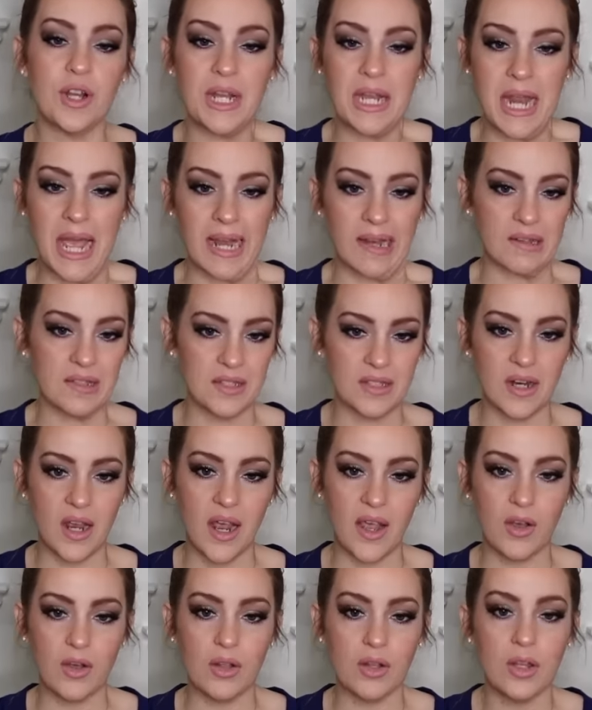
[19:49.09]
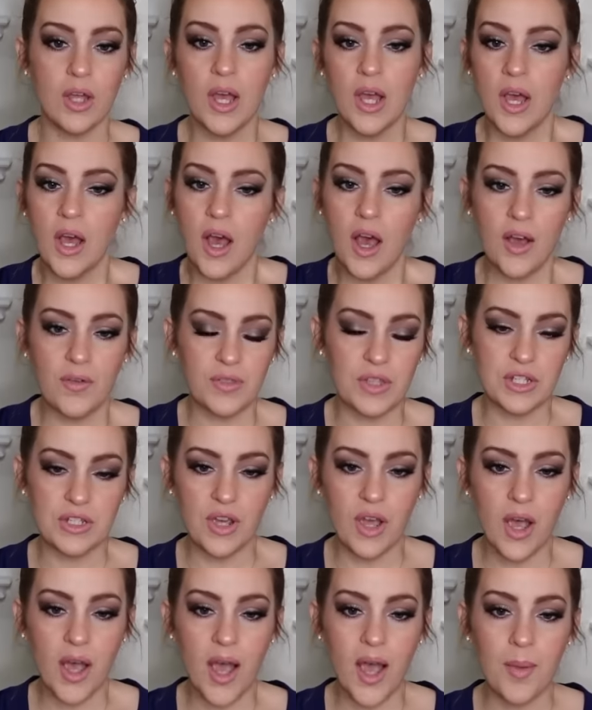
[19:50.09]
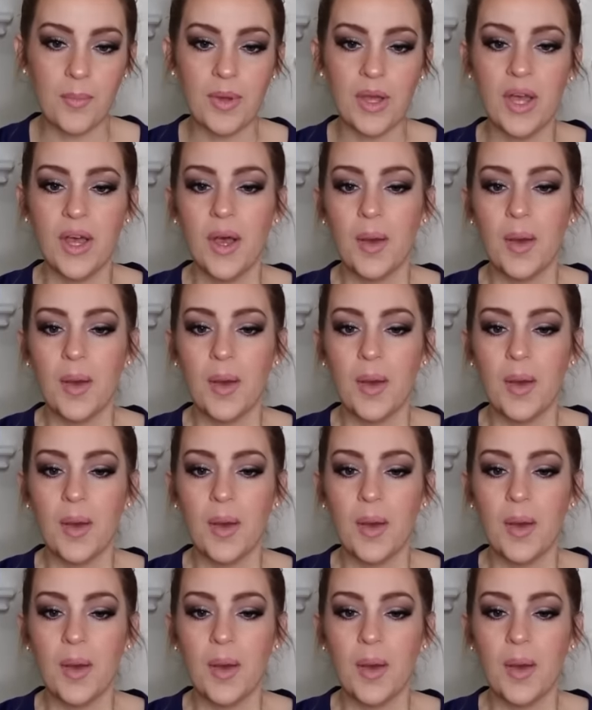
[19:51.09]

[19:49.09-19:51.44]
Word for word: neck style of the top,